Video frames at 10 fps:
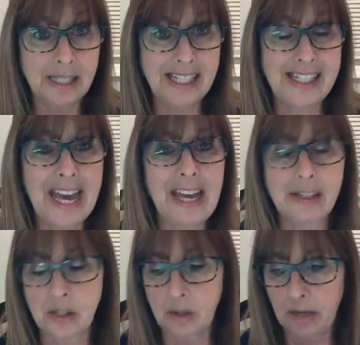
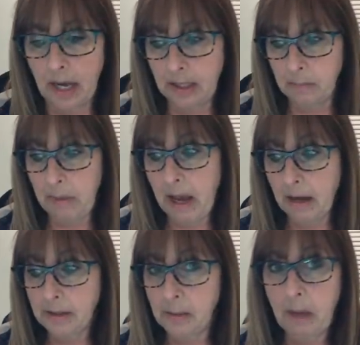today so that I can
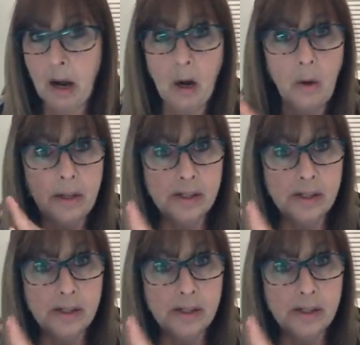pack tomorrow